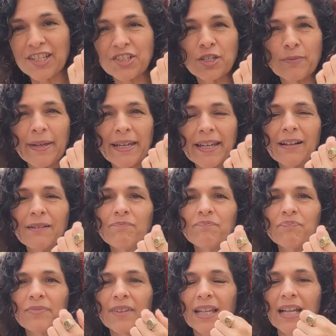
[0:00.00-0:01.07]
She bit him,
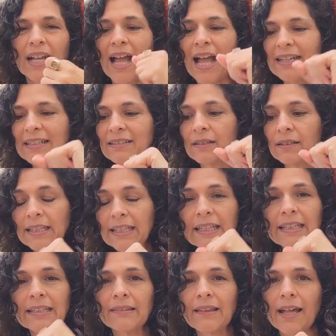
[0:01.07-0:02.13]
and
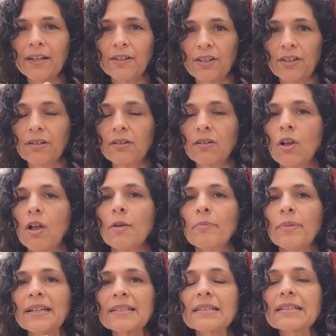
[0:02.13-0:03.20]
he let her.
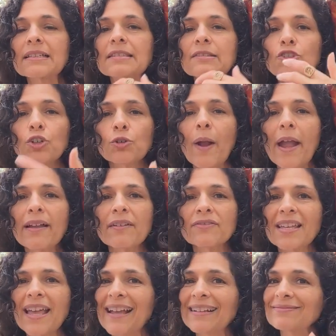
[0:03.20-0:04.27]
Because it's your way of
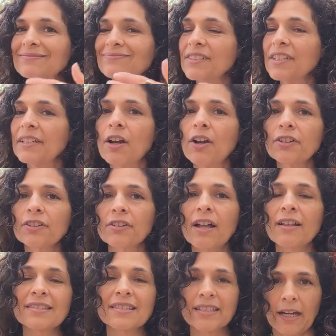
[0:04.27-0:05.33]
saying, you know, you're
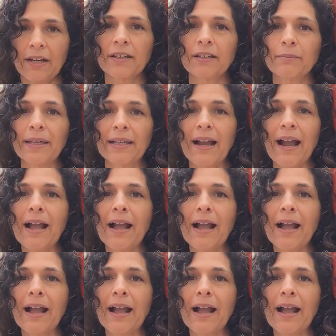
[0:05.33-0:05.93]
not scaring me.